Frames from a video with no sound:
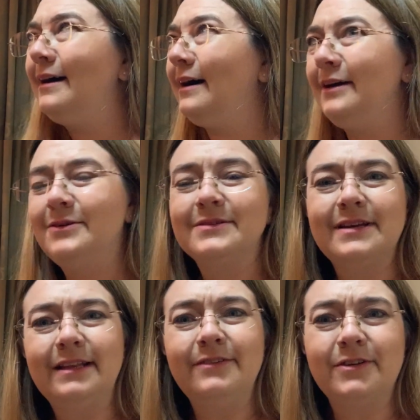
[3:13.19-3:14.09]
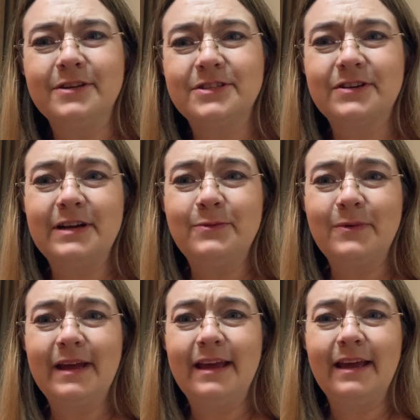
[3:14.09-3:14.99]
I also live on a street
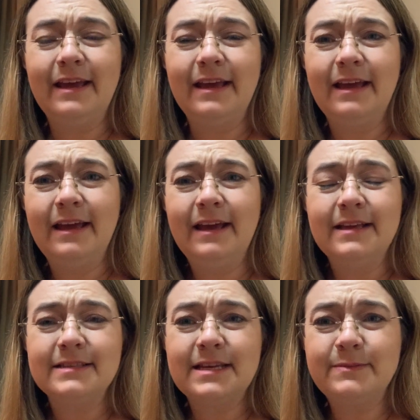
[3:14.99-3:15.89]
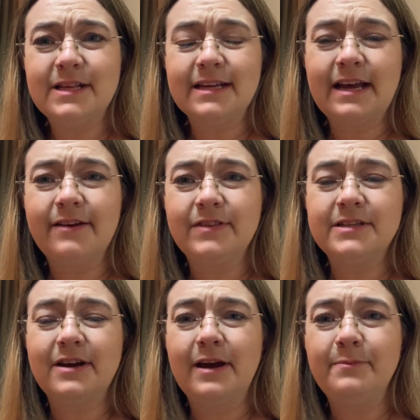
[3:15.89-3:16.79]
where it seems like half the
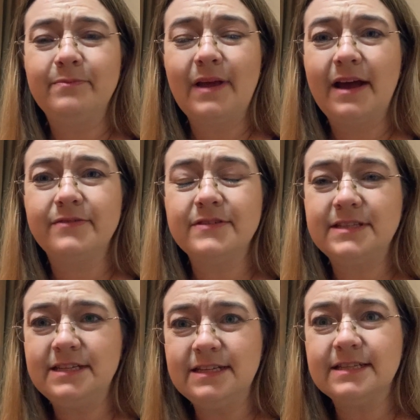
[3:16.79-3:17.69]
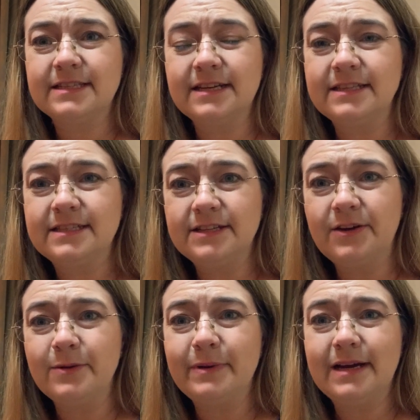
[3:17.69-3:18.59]
time, half of Sydney decides to
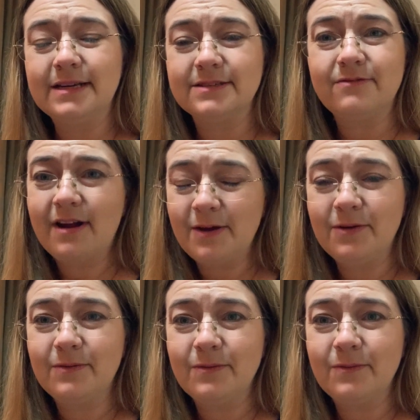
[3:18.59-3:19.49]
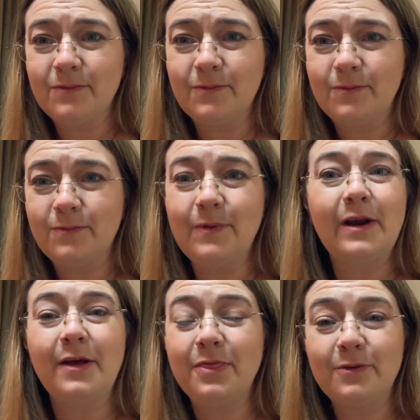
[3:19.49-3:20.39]
go past right
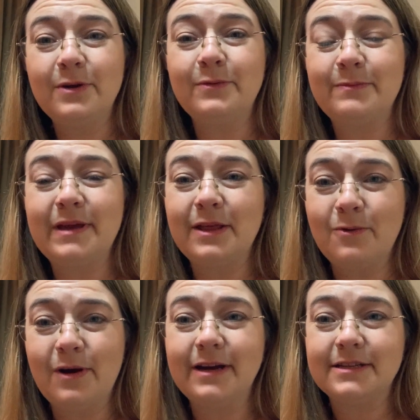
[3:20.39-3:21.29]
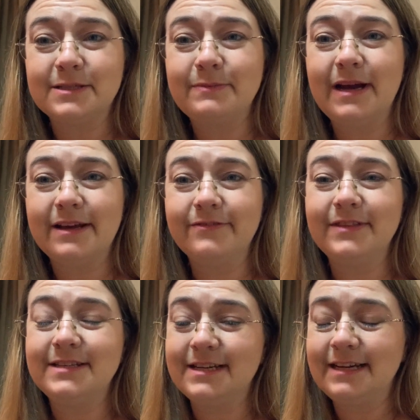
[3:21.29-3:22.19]
when I thought it would be the quietest part of
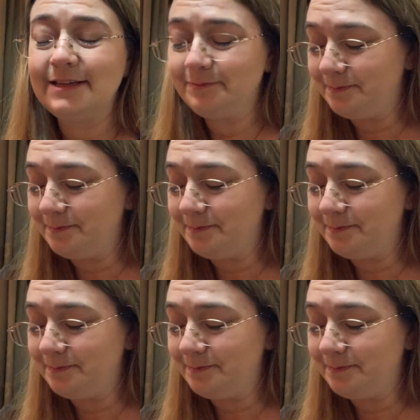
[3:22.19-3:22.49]
the day.